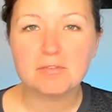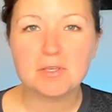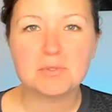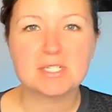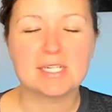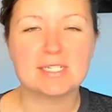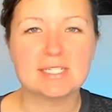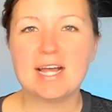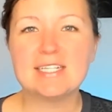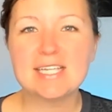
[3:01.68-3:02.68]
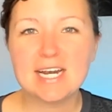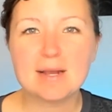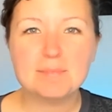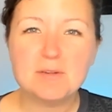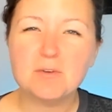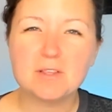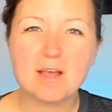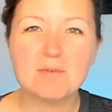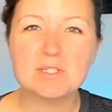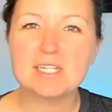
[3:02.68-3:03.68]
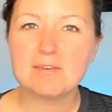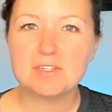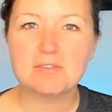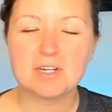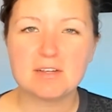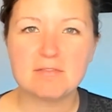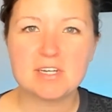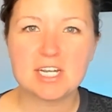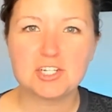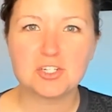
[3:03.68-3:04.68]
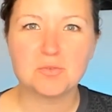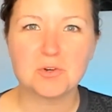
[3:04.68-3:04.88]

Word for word: of uses, and setting up different levels to have different invitation